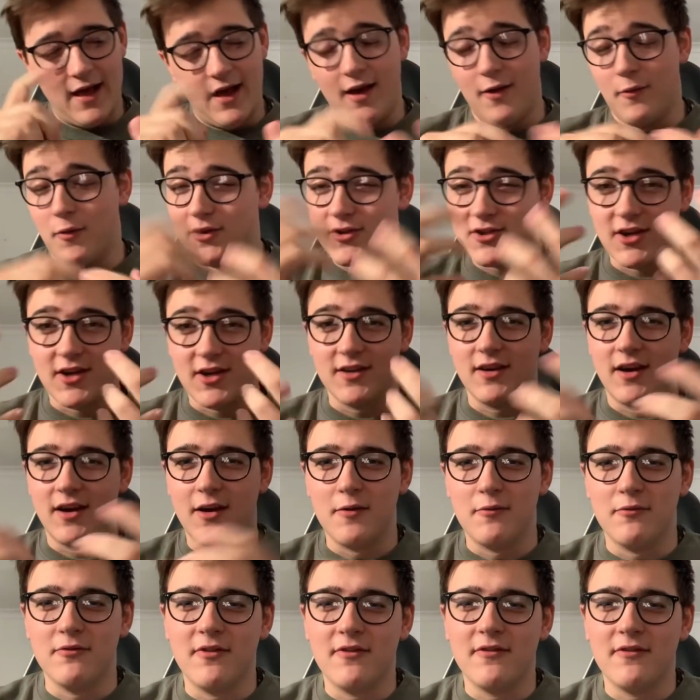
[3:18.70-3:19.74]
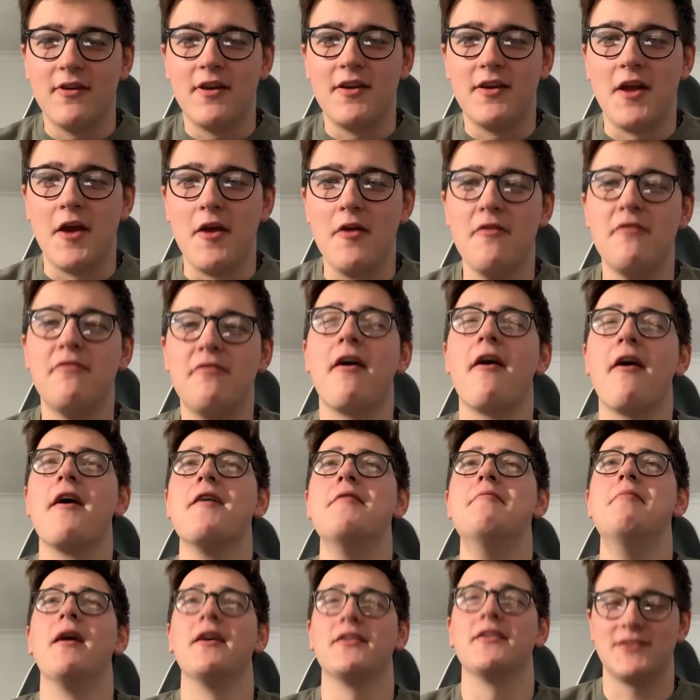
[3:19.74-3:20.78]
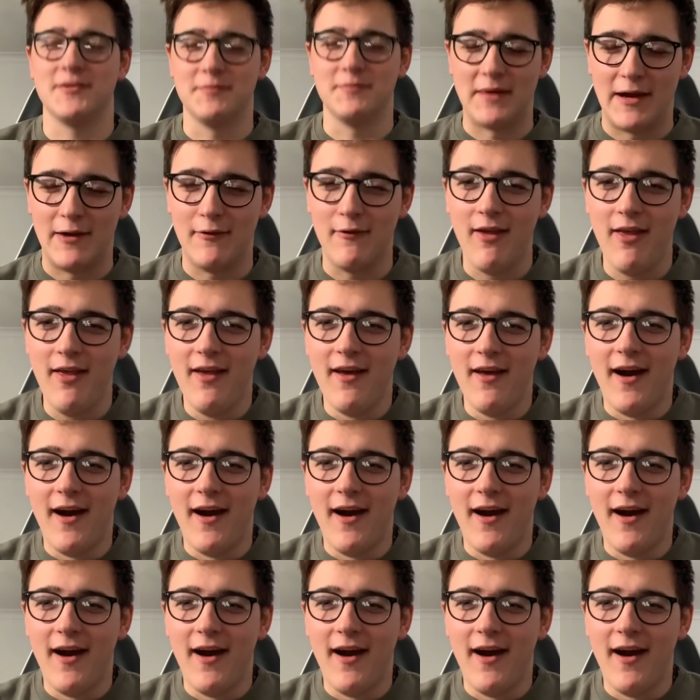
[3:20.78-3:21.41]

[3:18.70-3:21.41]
which I know very much about.